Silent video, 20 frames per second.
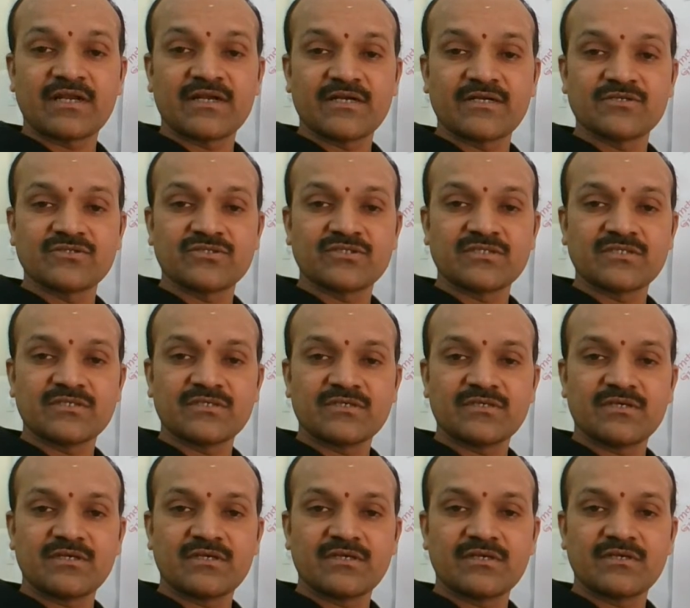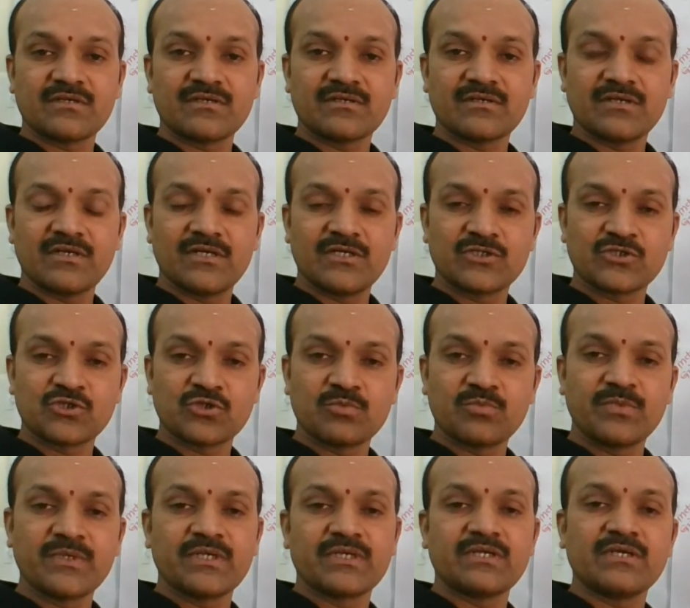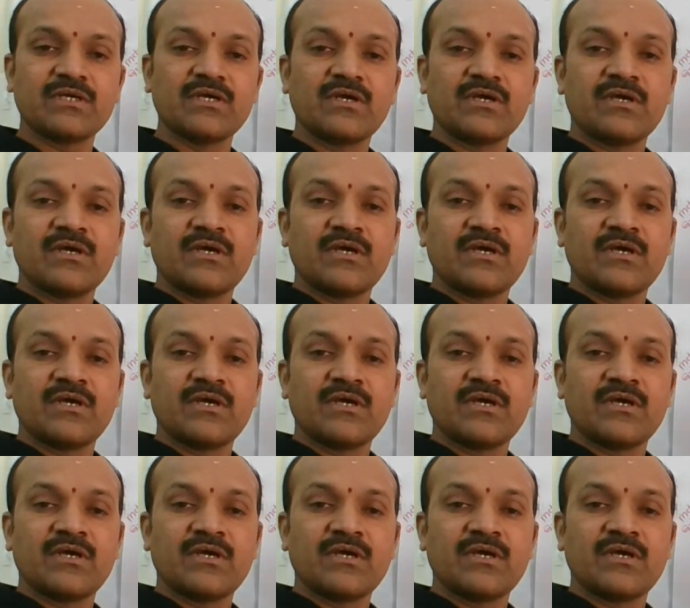energy, and it should be